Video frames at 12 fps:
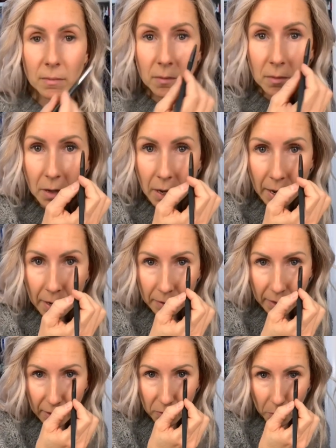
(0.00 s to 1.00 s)
And
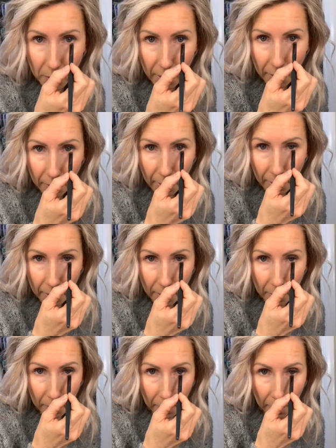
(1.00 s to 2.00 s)
that's what I like. I
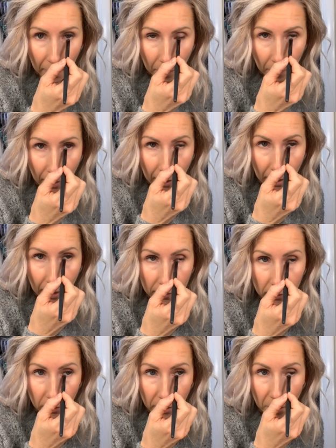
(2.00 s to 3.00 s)
like my eyes
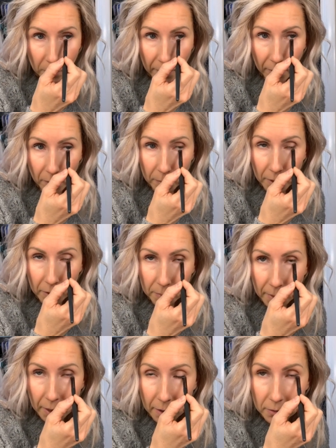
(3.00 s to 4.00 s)
looking bigger because my
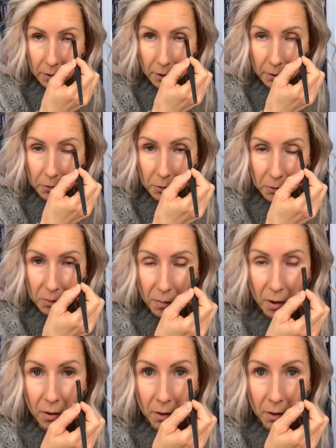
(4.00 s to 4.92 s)
eyes are so small.